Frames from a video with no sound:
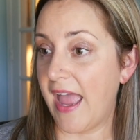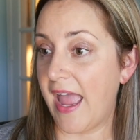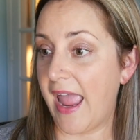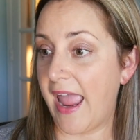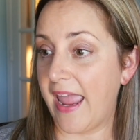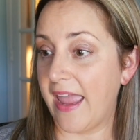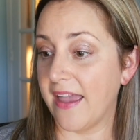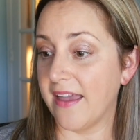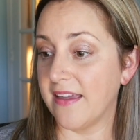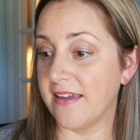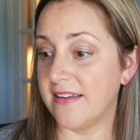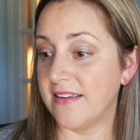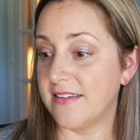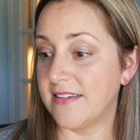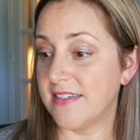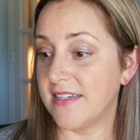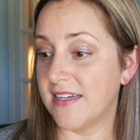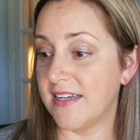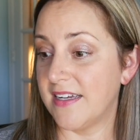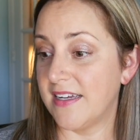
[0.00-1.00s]

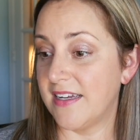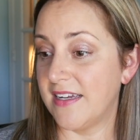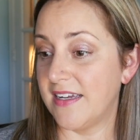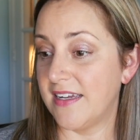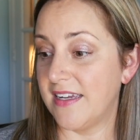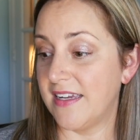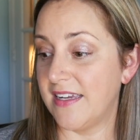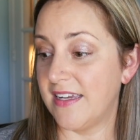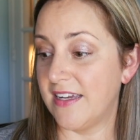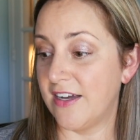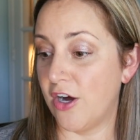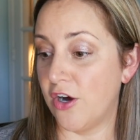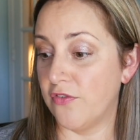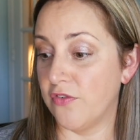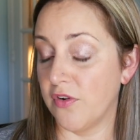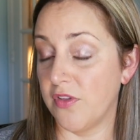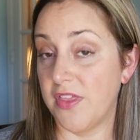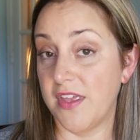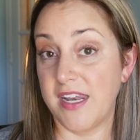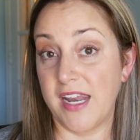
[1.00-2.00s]
and
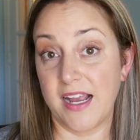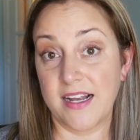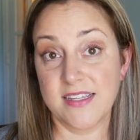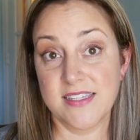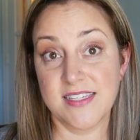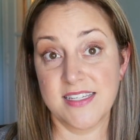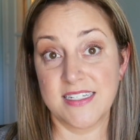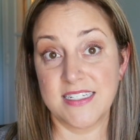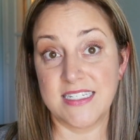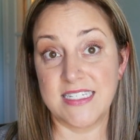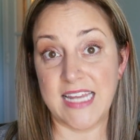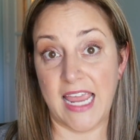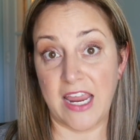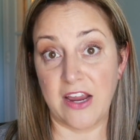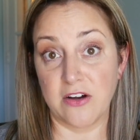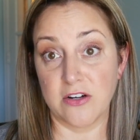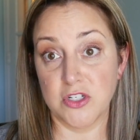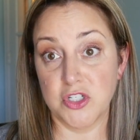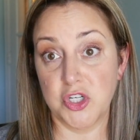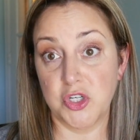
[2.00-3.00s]
over the next day
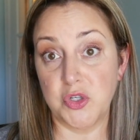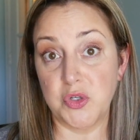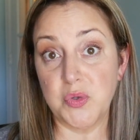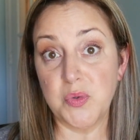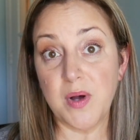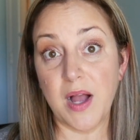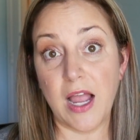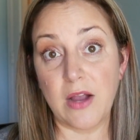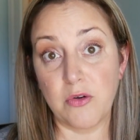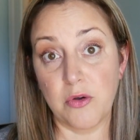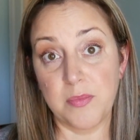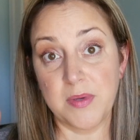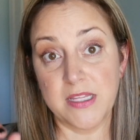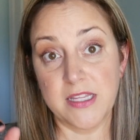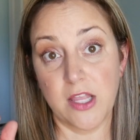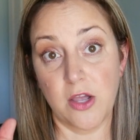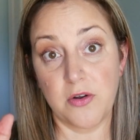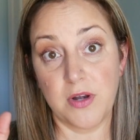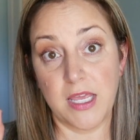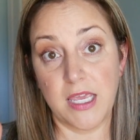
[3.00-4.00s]
or two I will be
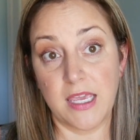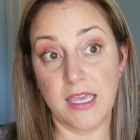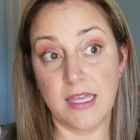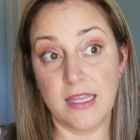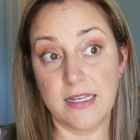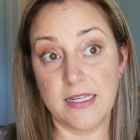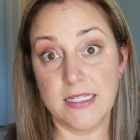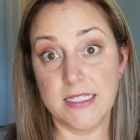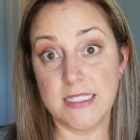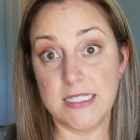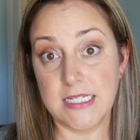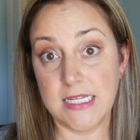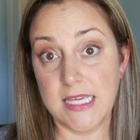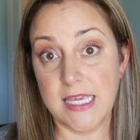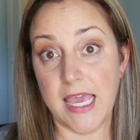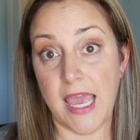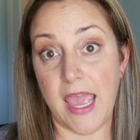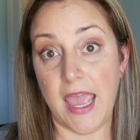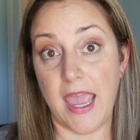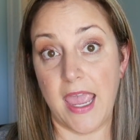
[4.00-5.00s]
loading in
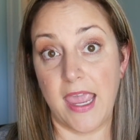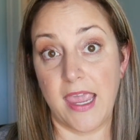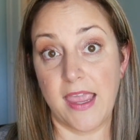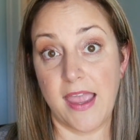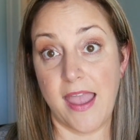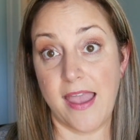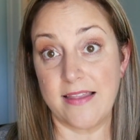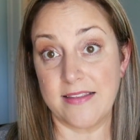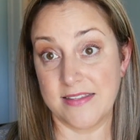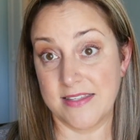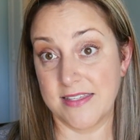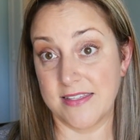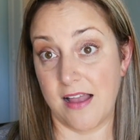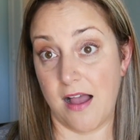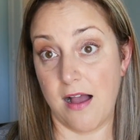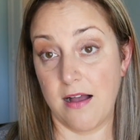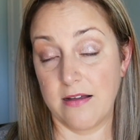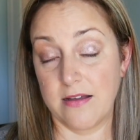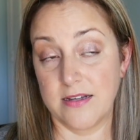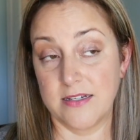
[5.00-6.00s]
DK and
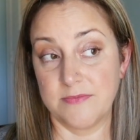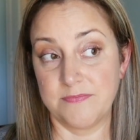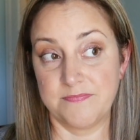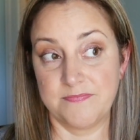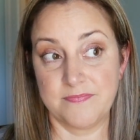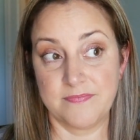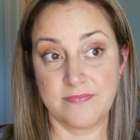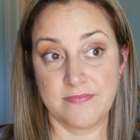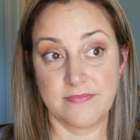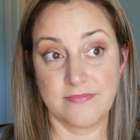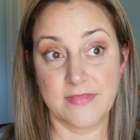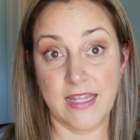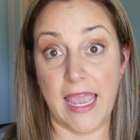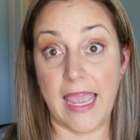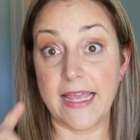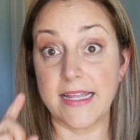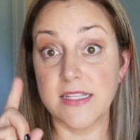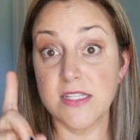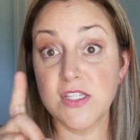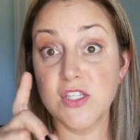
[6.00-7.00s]
sock
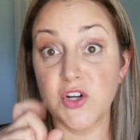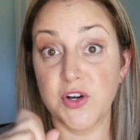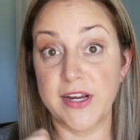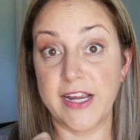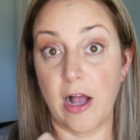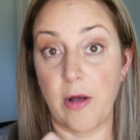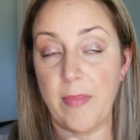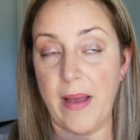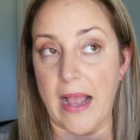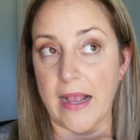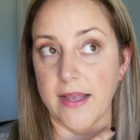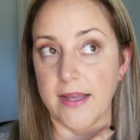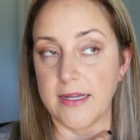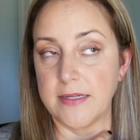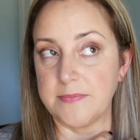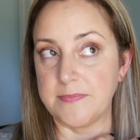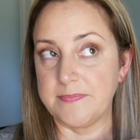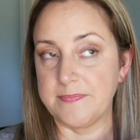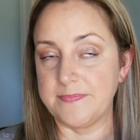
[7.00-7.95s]
and Surrey alpaca.